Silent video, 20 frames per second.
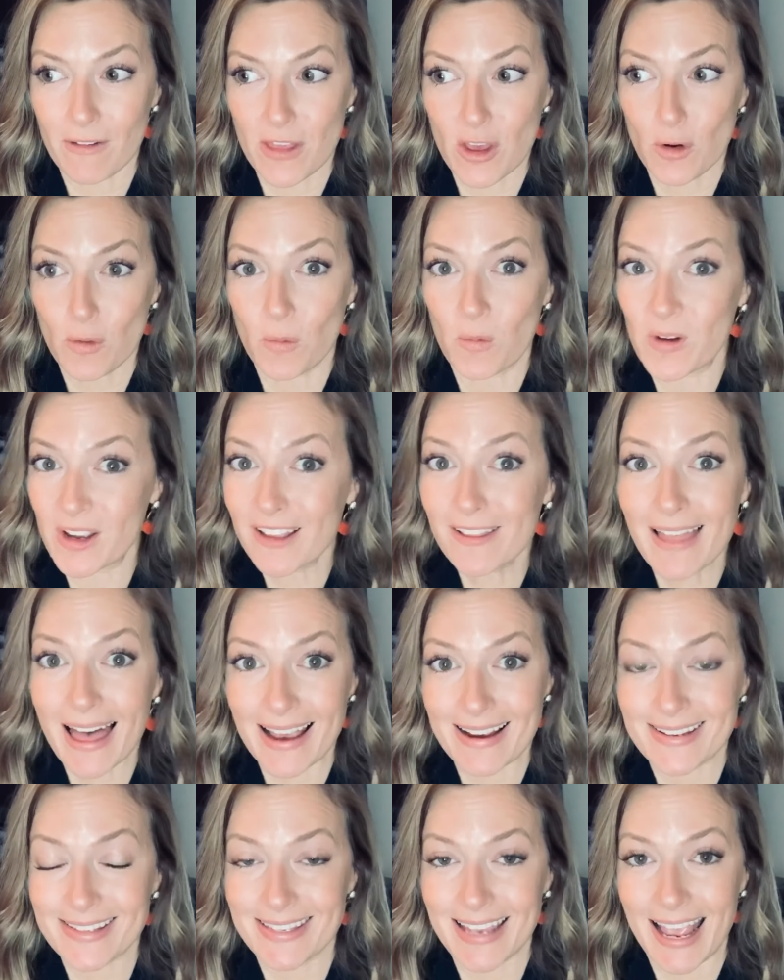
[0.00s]
they're
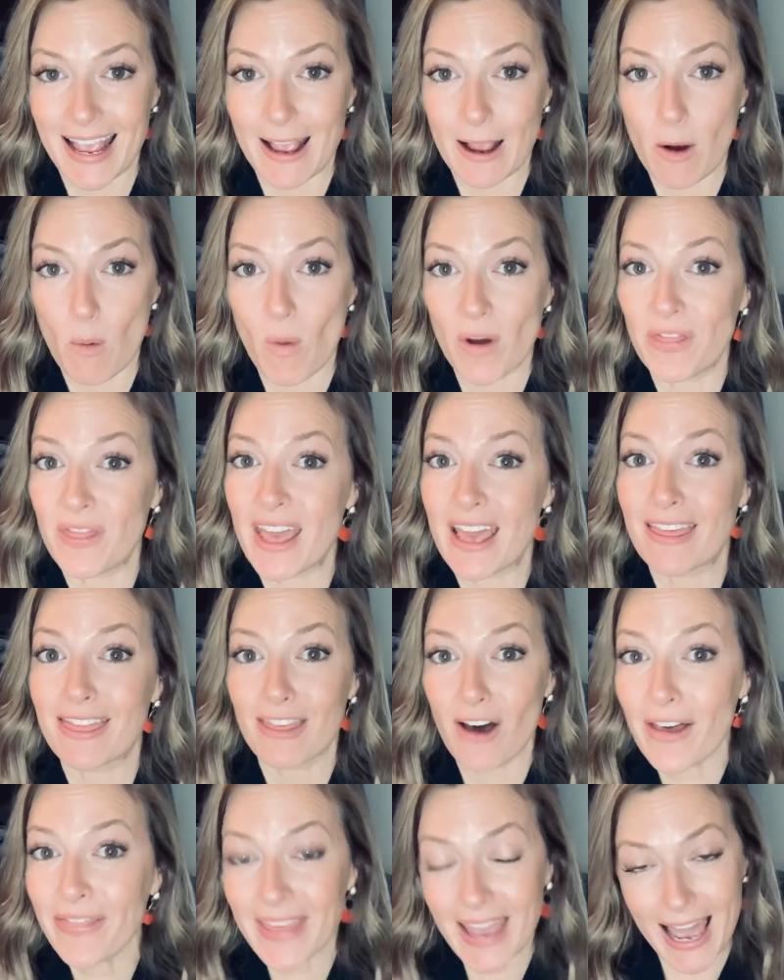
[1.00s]
realizing what they
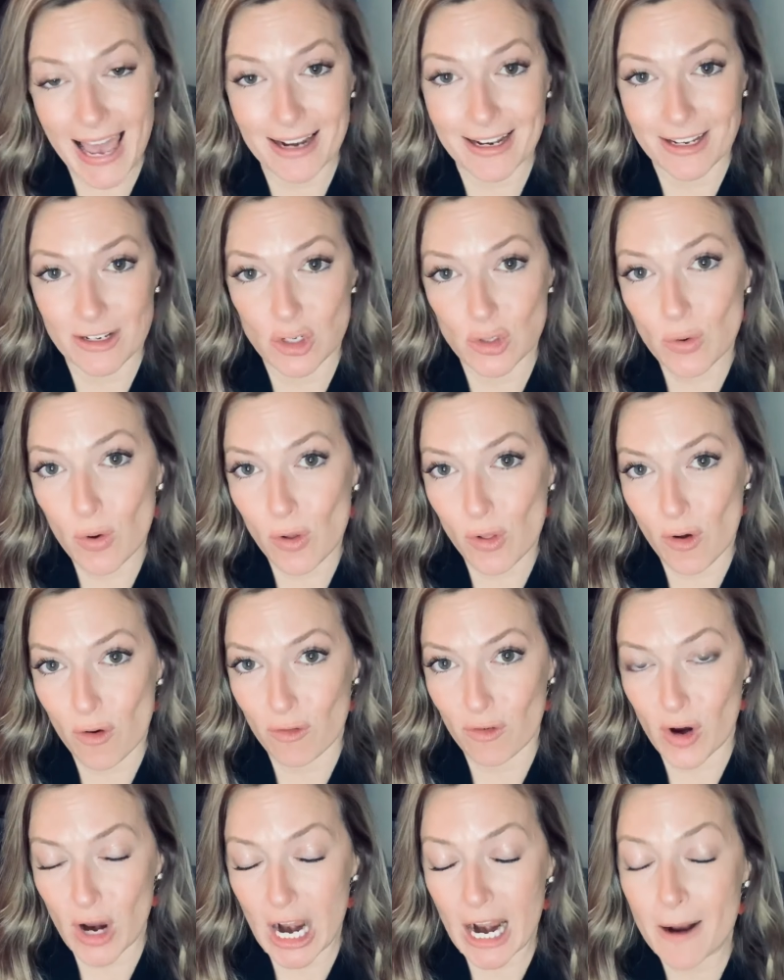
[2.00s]
thought they had control
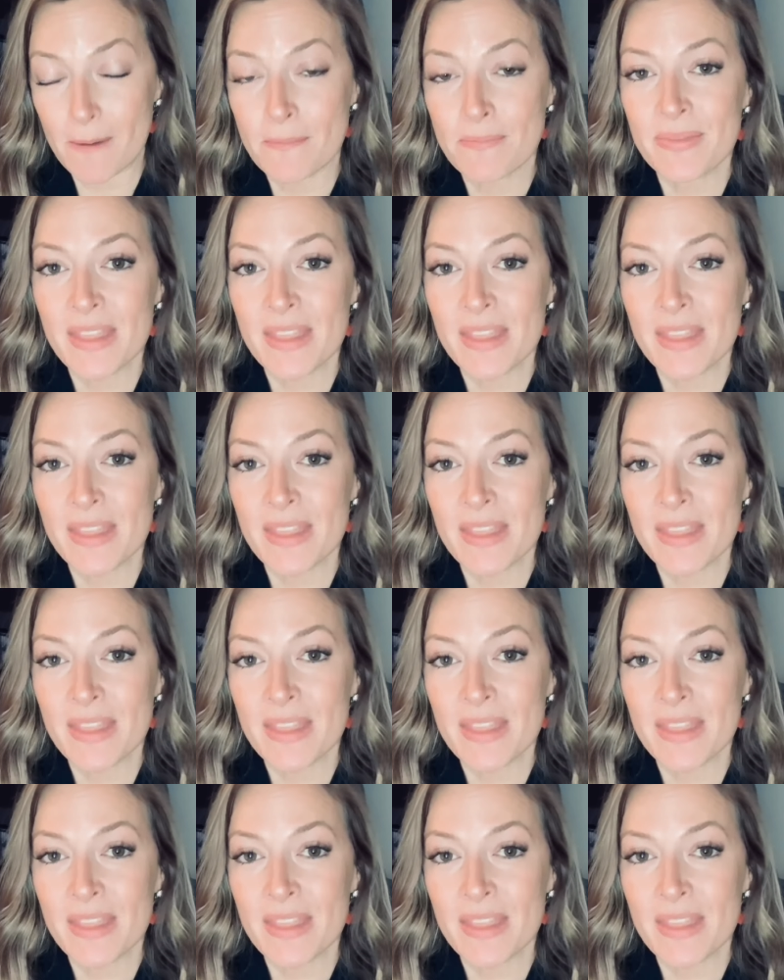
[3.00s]
over